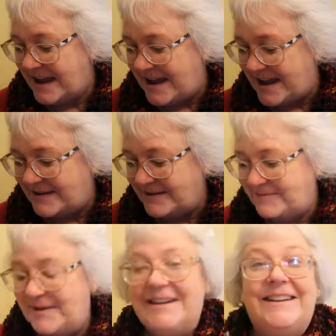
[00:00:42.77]
Uh,
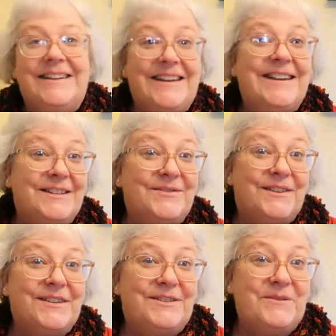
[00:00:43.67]
but it is
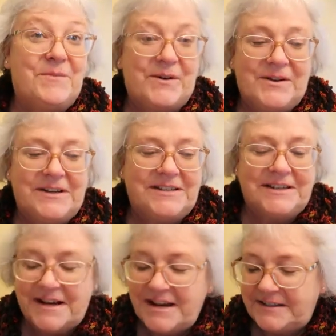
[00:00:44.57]
really super good. It's
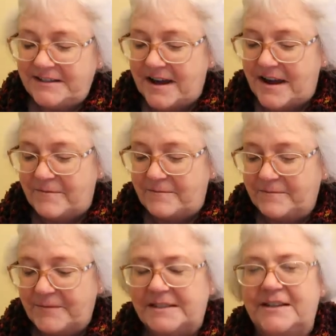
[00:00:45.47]
a nice,
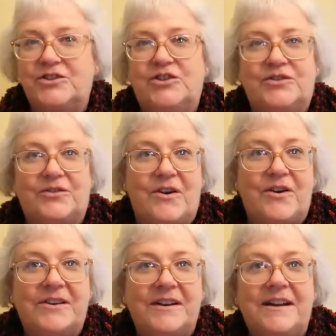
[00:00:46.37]
um, it's a
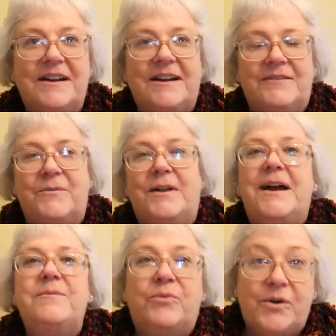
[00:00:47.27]
strong, well,
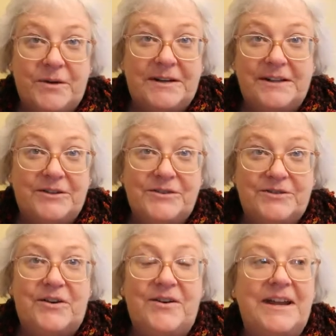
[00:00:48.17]
I brew it a little
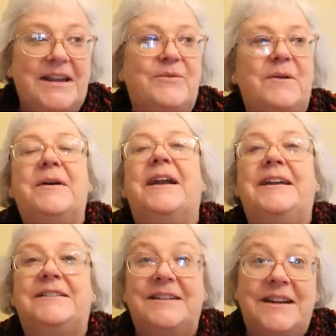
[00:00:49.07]
strong anyway, but
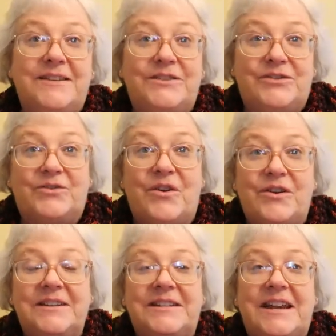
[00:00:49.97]
it's a nice
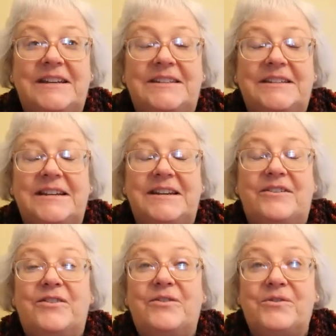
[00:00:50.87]
strong tasting
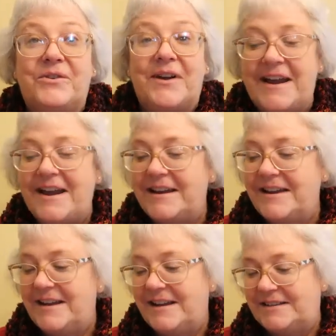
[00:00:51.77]
Earl Grey.
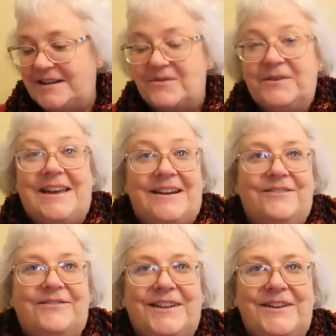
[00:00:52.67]
So yeah,
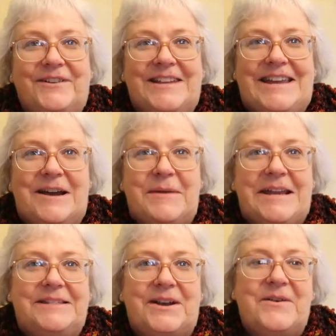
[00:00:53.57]
really, really
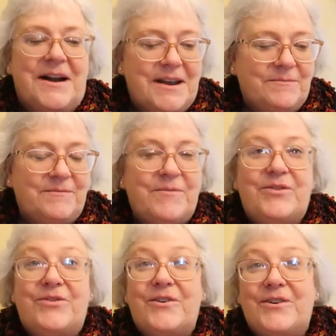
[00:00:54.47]
yummy. So I am
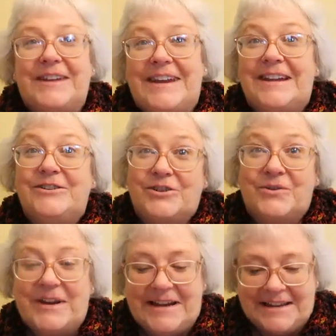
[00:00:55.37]
thoroughly
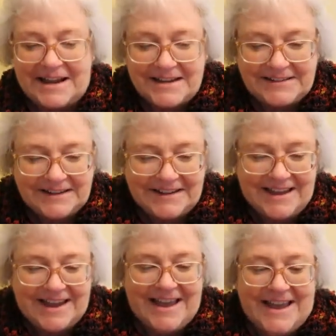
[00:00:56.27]
enjoying that.
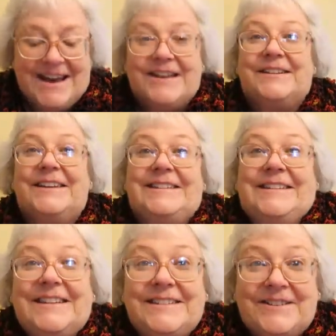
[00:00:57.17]
So let's
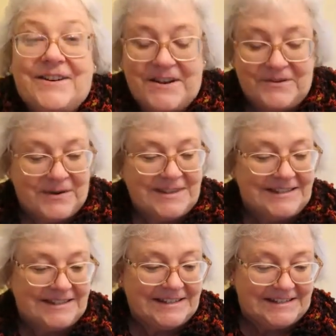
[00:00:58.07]
get started
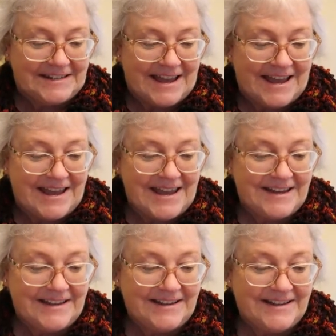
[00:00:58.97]
with today.
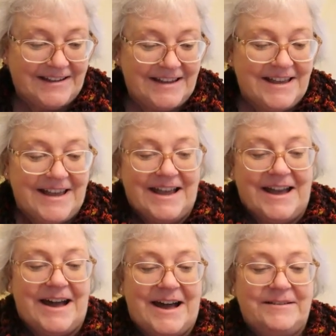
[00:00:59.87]

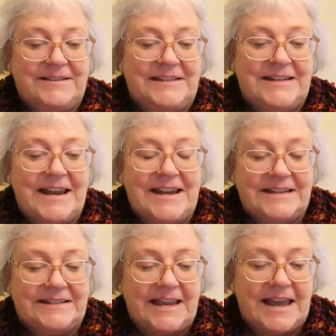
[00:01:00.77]
Uh, today
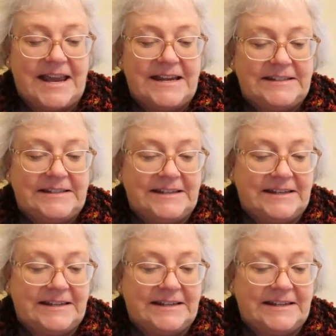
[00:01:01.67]
is eight.